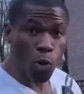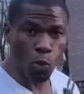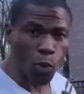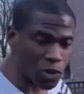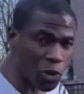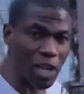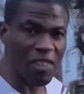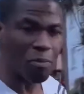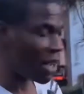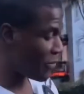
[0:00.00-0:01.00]
water all
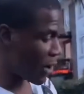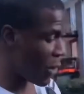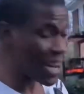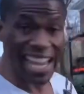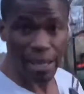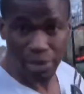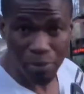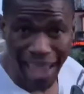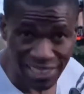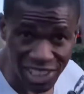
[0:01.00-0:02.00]
over my phone, here comes the
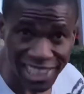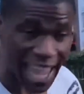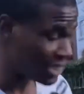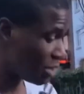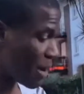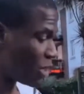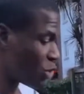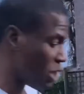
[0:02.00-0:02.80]
magic test to make sure it's